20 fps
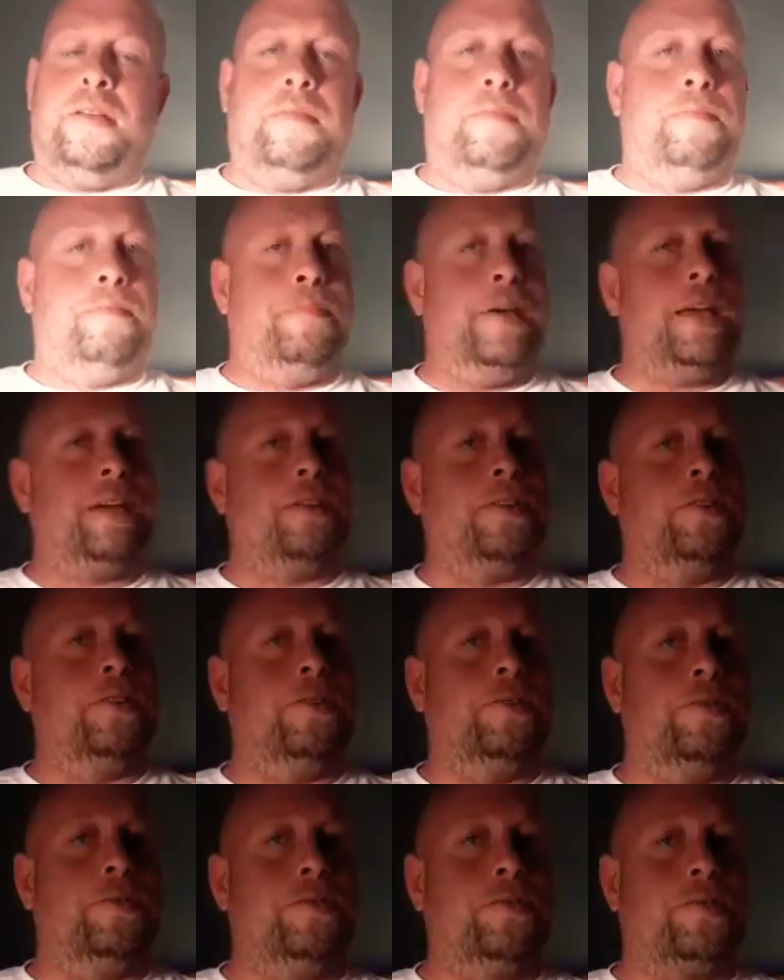Big
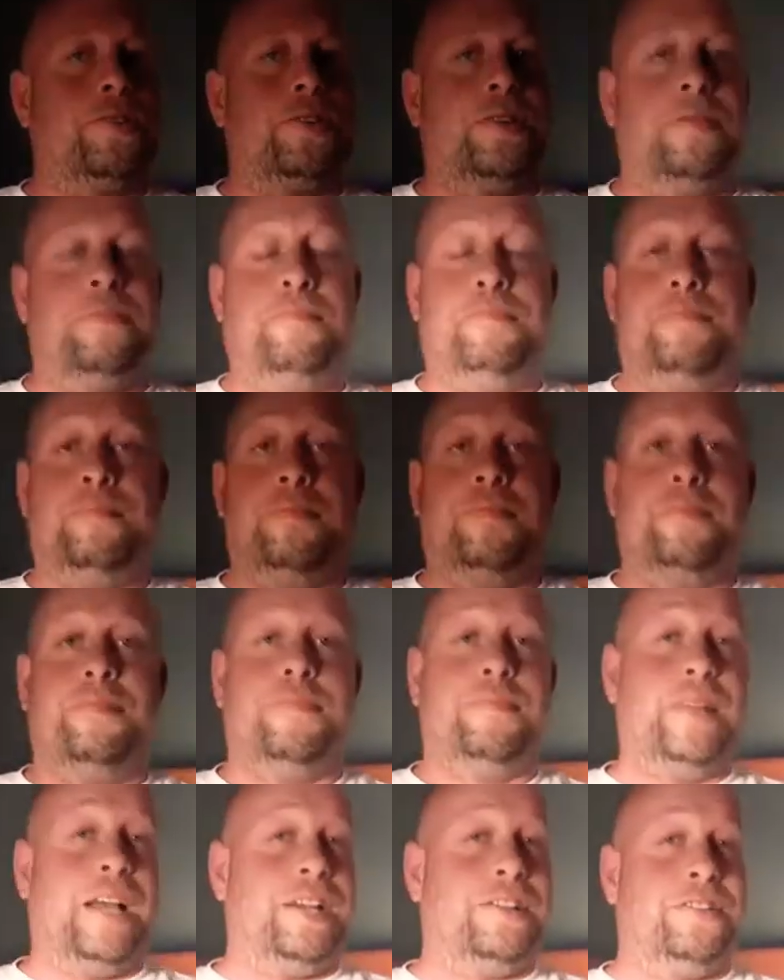news.
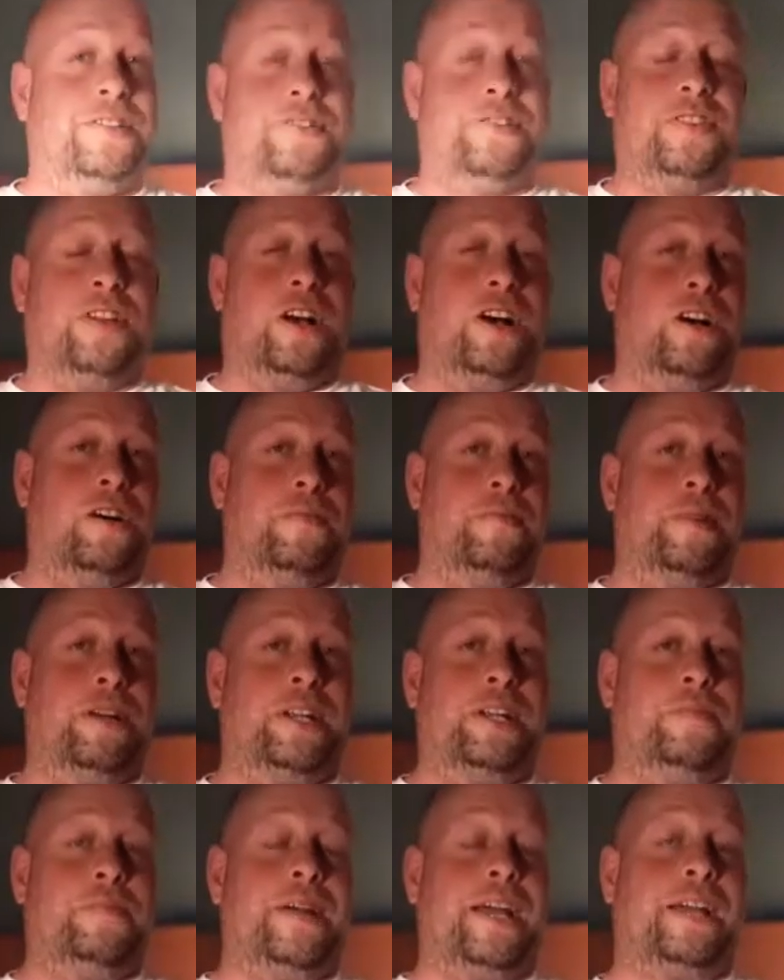As you saw, Money
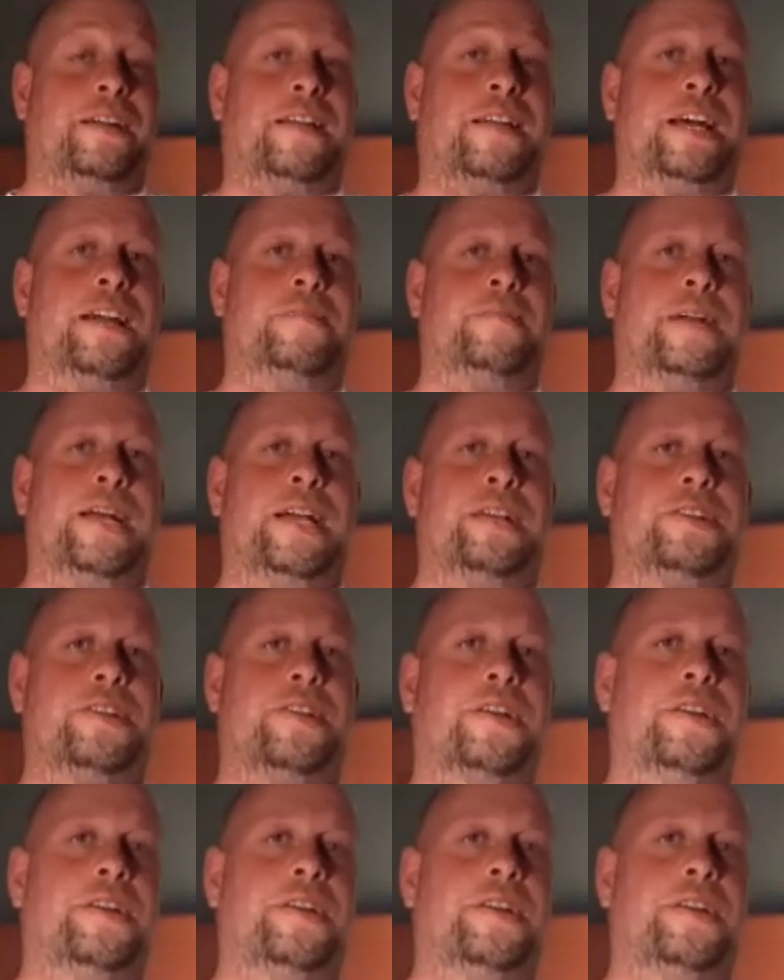in the Bank ladder match,